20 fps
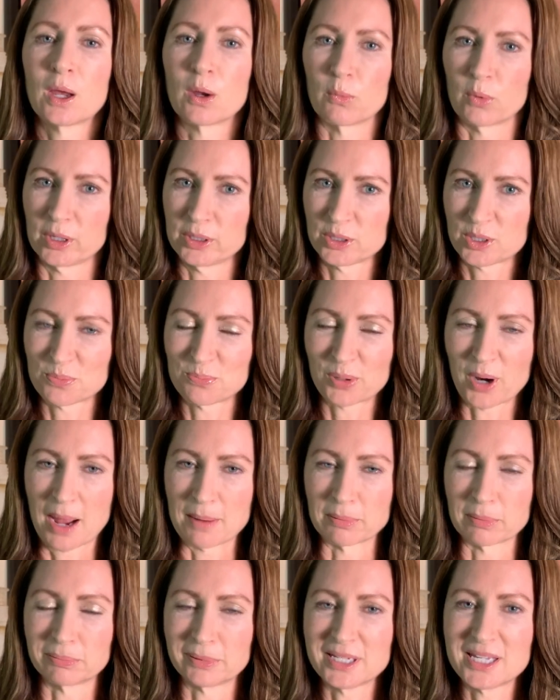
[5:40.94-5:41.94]
Well, you can
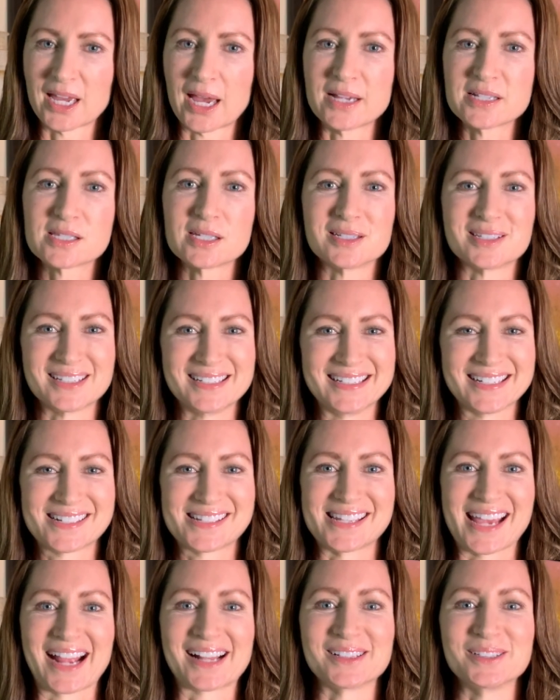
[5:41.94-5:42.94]
probably guess it didn't
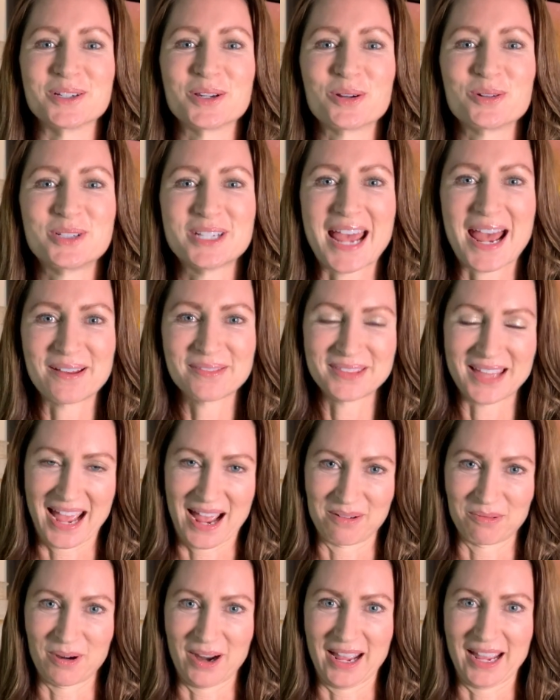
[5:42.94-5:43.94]
exactly go down
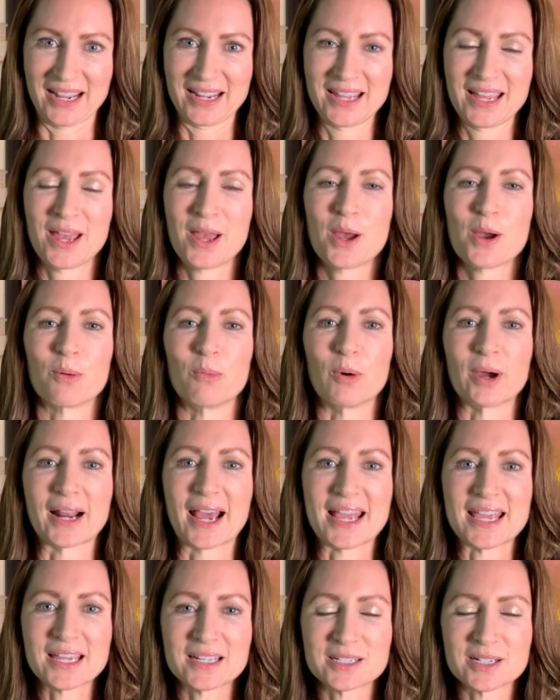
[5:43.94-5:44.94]
that way. What
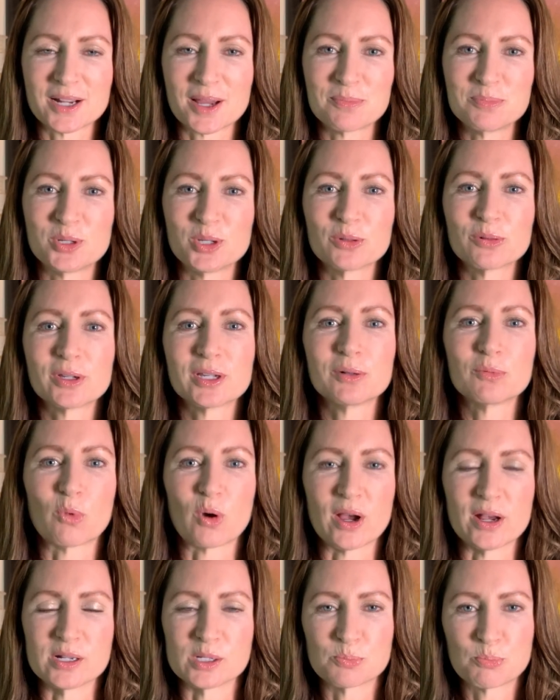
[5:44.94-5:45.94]
I ended up doing
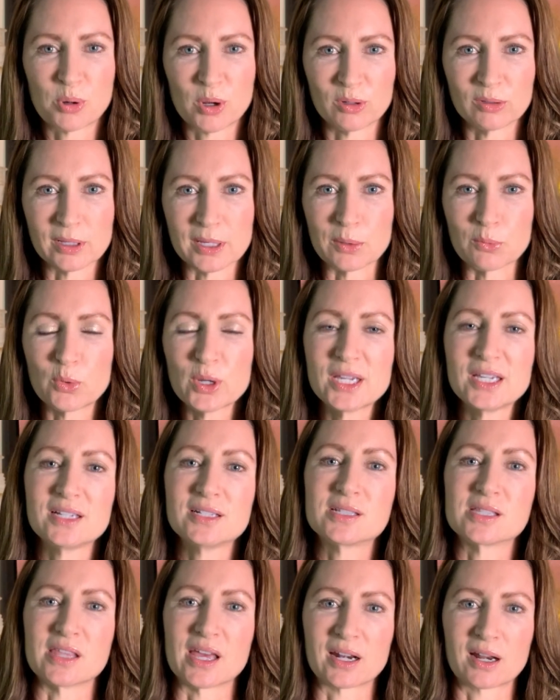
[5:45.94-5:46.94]
was pulling
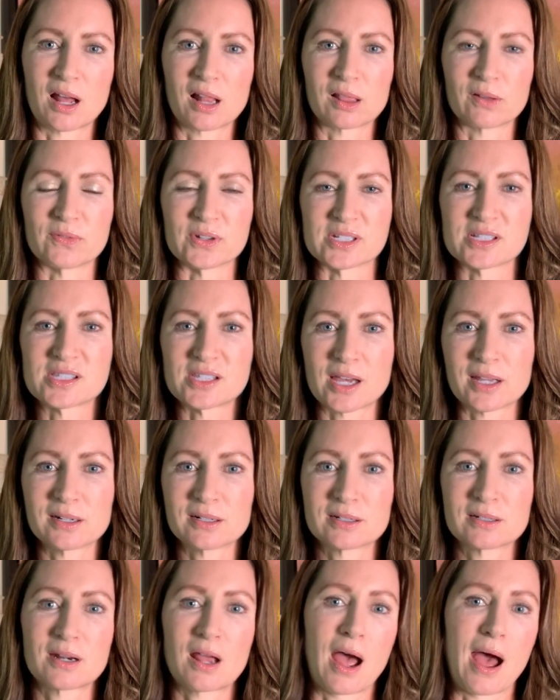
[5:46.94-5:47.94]
weeds, then all of a
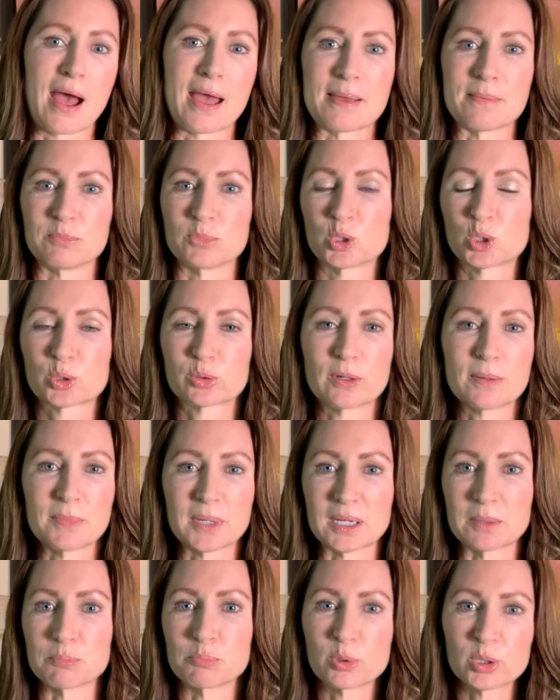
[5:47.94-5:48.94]
sudden I'm
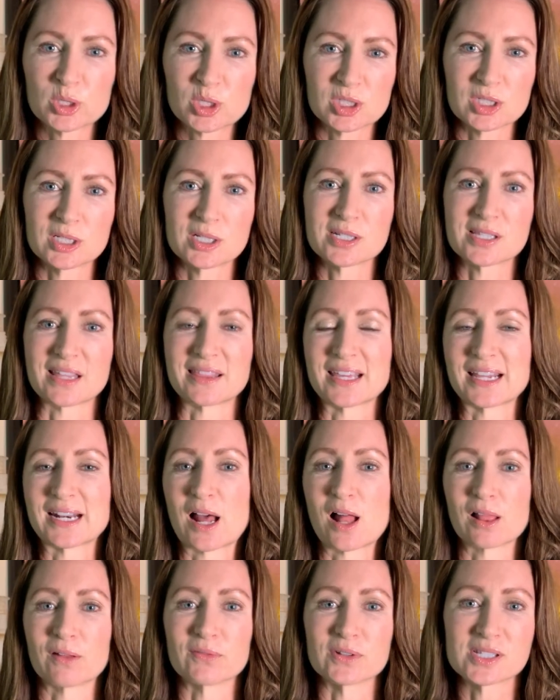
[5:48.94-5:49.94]
trimming bushes, and then
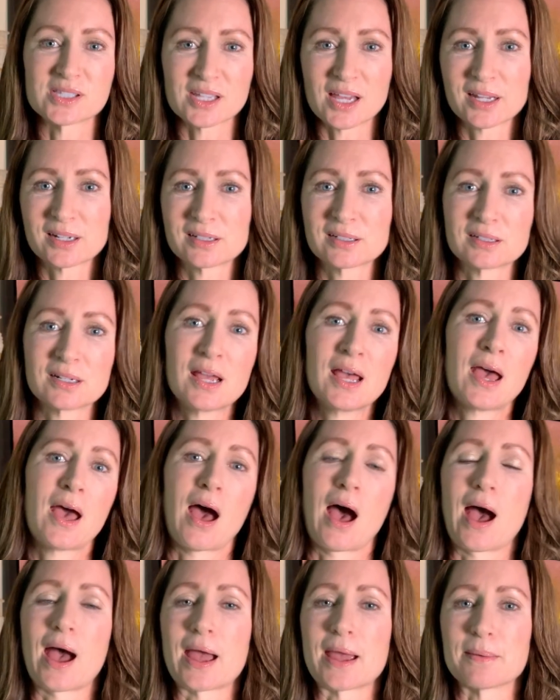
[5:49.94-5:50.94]
all of a sudden
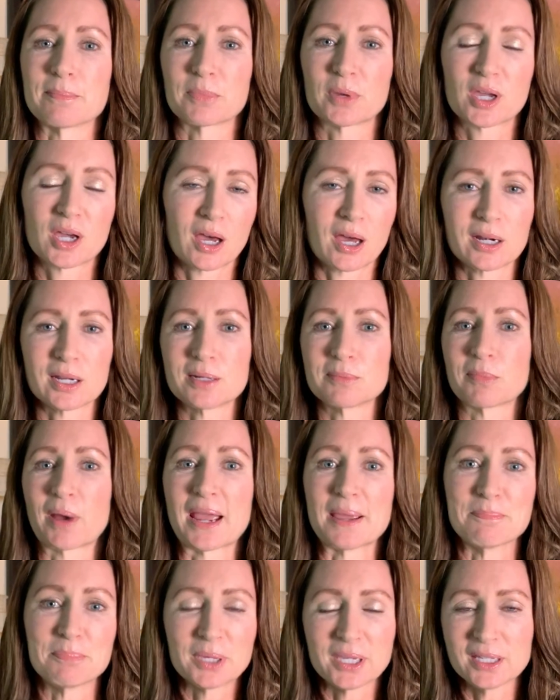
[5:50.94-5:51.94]
I'm cutting
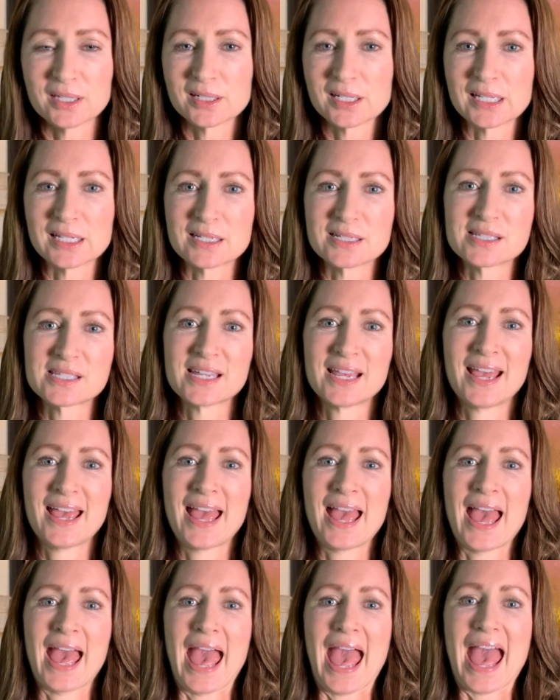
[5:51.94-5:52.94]
my peonies.
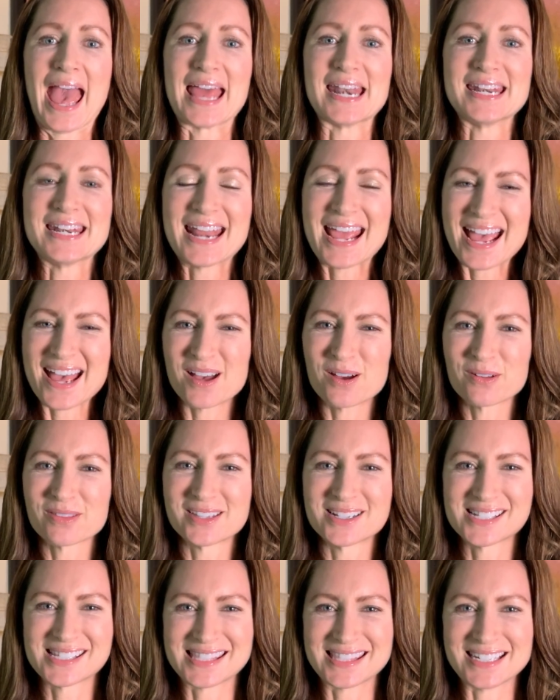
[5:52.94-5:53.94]
And now
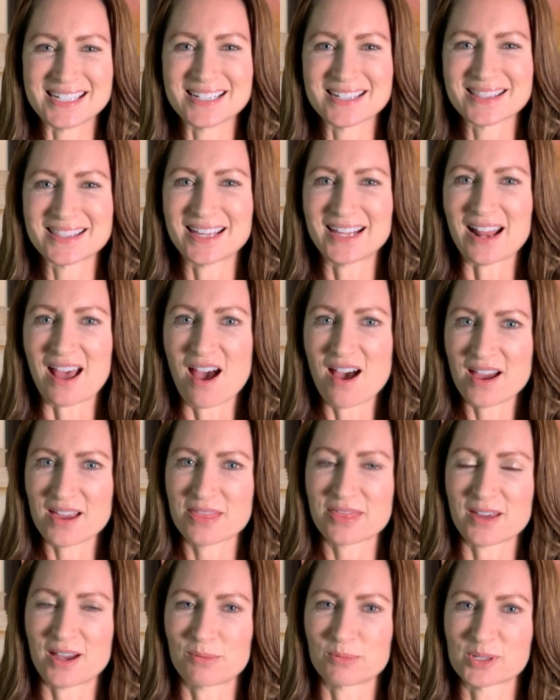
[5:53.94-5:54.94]
this thing that I
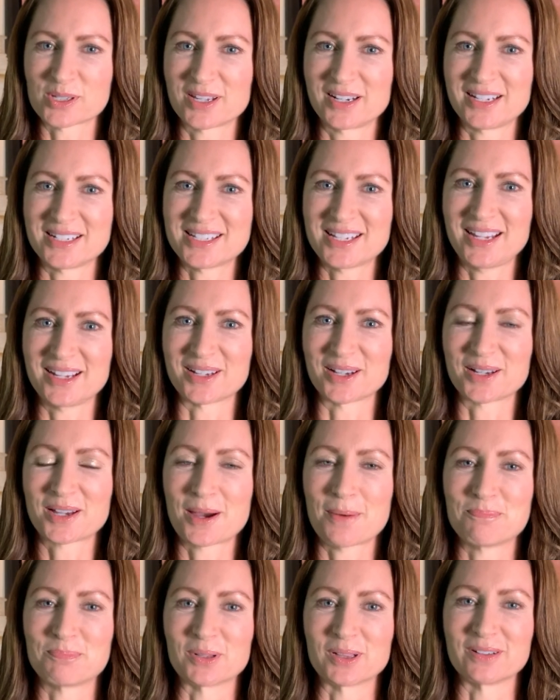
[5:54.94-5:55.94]
thought was going to take a
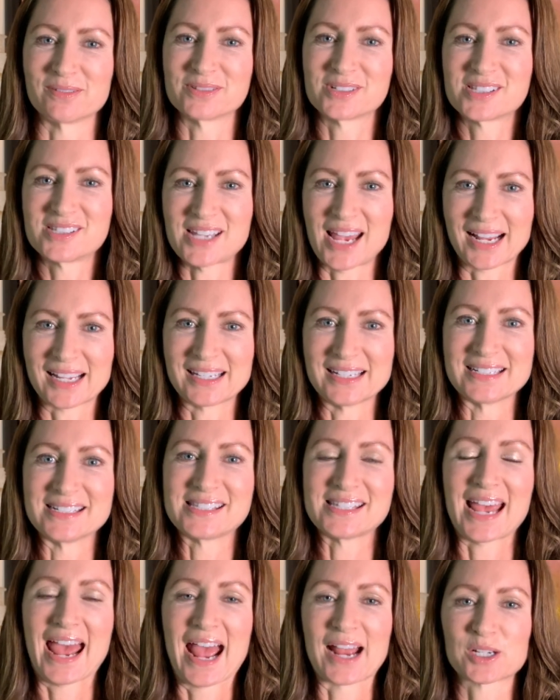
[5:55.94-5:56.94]
couple of
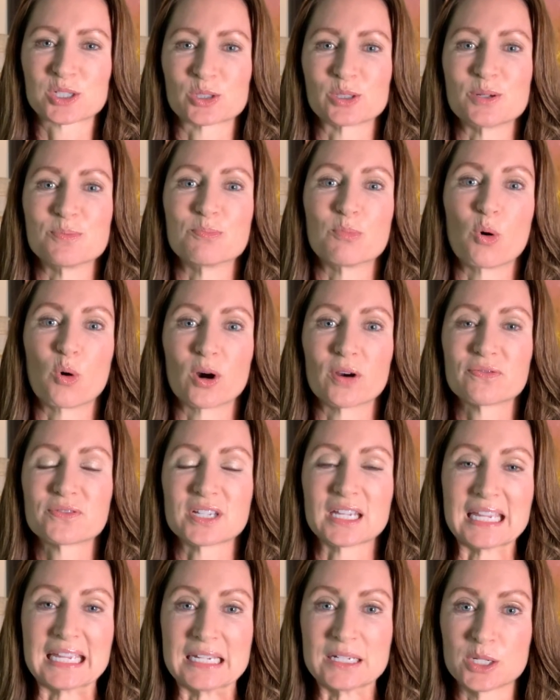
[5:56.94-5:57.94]
seconds actually morphed
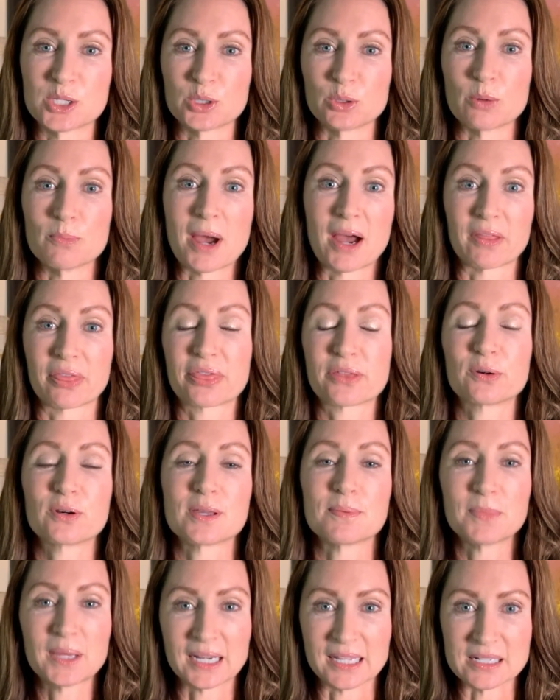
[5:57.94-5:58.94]
into about
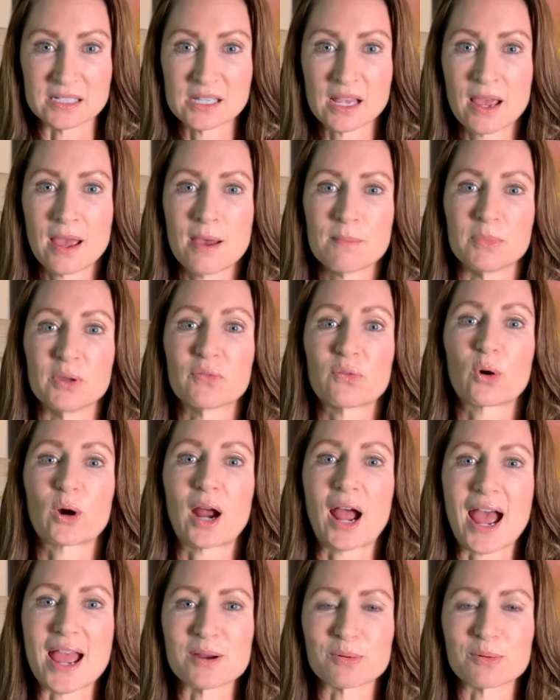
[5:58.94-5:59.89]
30 minutes before I